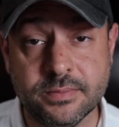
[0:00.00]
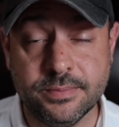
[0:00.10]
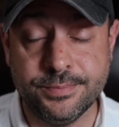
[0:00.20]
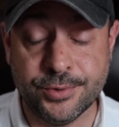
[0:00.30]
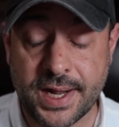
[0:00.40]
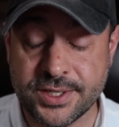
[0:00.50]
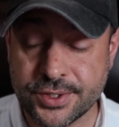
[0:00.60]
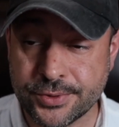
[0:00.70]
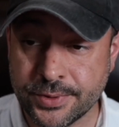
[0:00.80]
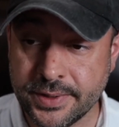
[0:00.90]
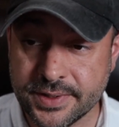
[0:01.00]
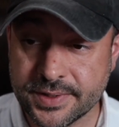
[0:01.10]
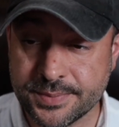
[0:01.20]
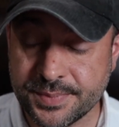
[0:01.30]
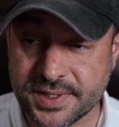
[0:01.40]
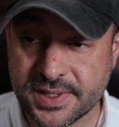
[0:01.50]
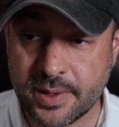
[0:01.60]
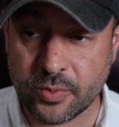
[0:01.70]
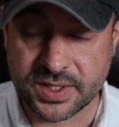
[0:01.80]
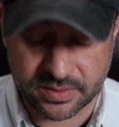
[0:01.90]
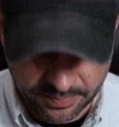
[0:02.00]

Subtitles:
tragic story, this same reason.